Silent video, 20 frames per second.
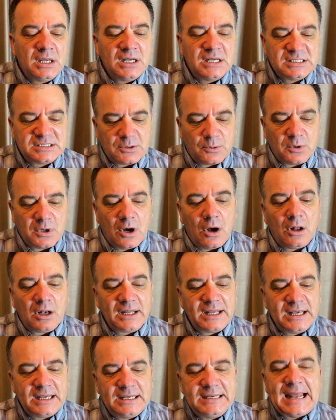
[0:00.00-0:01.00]
So we're all
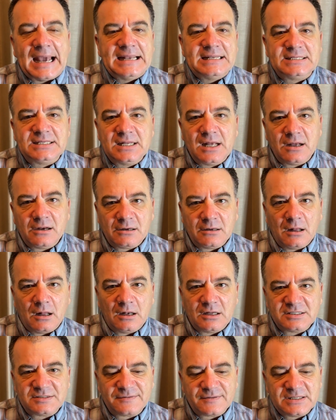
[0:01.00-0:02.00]
in
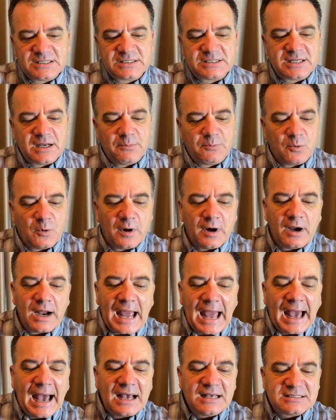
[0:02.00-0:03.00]
$1,900 for this Tupperware.
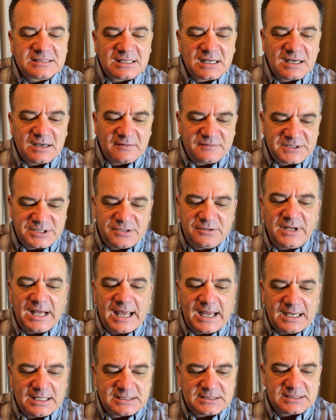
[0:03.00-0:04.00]
As of to
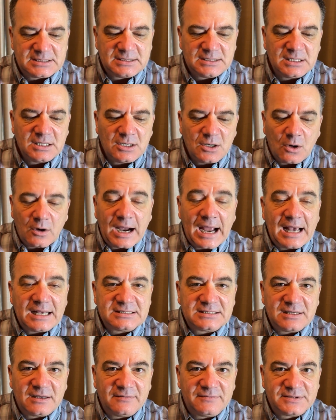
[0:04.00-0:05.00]
date, or
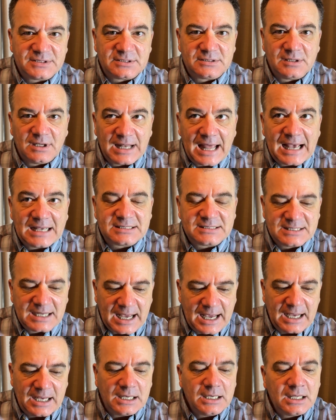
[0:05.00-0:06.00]
as of last
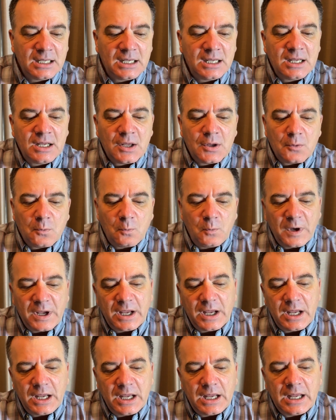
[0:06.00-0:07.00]
night,
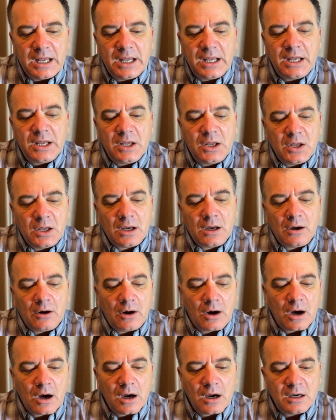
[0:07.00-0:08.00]
we
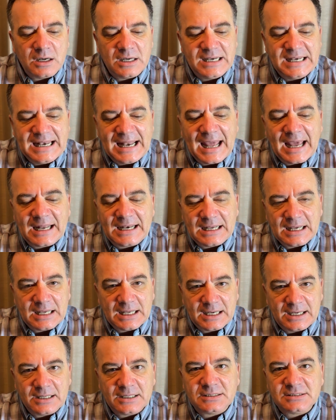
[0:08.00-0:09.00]
are
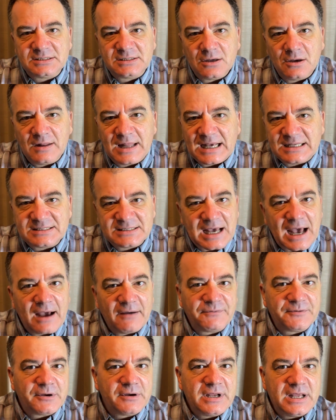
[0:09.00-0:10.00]
netted. So that's
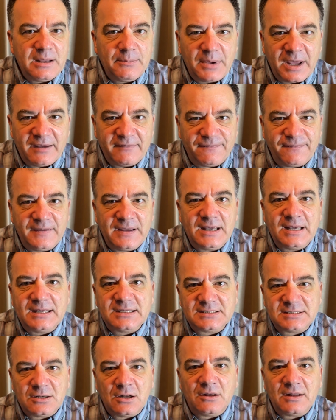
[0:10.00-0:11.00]
after eBay
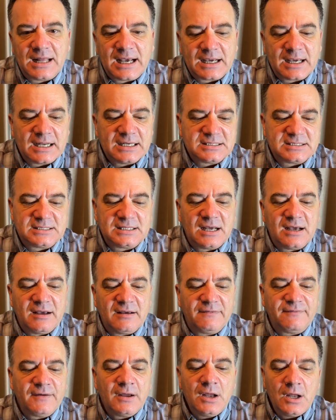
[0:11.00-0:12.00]
fees and all that kind of
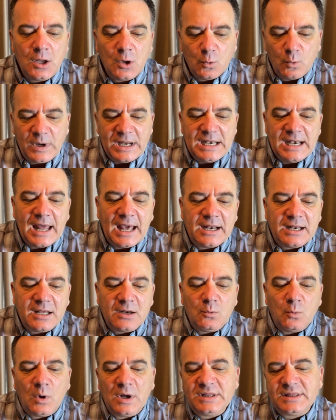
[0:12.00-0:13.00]
stuff. We
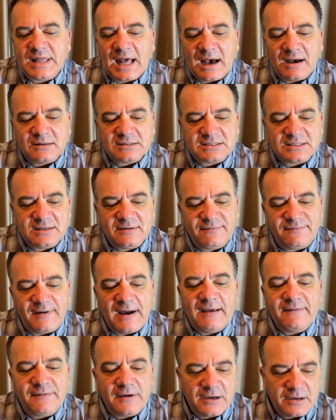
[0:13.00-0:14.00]
netted
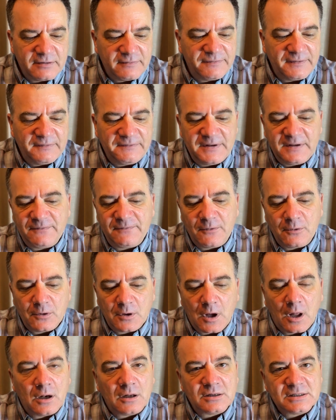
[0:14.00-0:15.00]

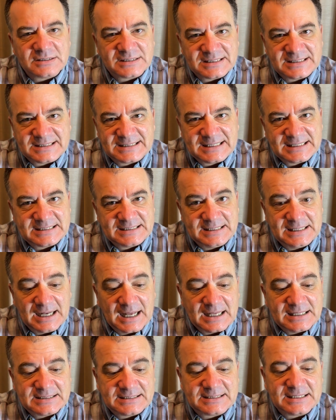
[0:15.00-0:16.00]

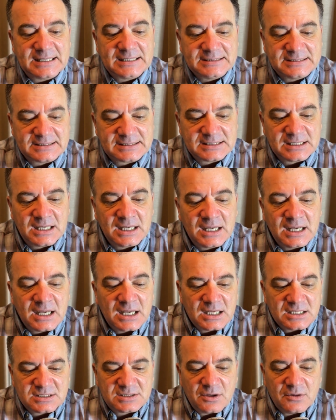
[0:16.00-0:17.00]
$1,554.69.
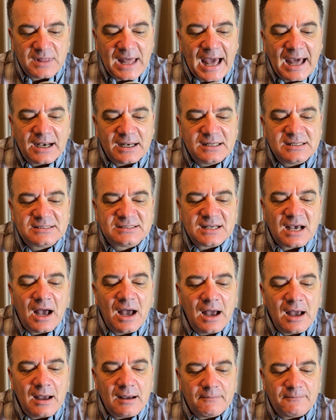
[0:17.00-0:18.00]
So that is
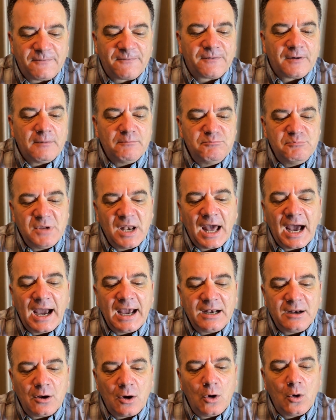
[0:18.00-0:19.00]
up from
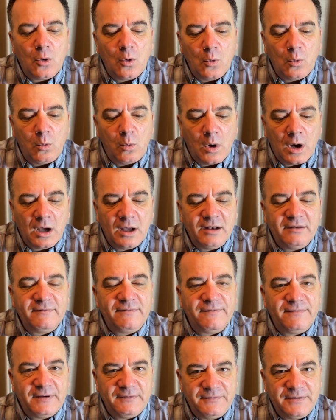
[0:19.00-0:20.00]

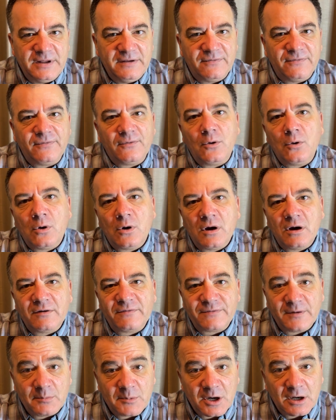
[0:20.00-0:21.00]
$901.54
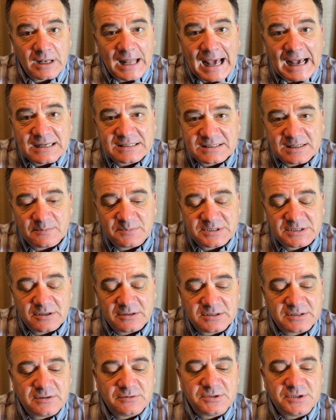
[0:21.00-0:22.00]
from our last
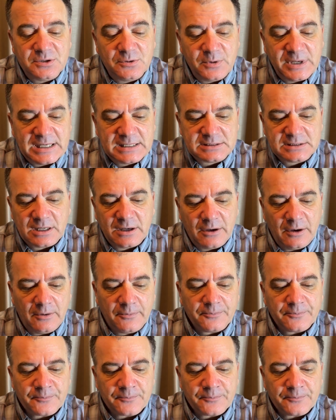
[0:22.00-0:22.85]
episode. So 2 weeks ago.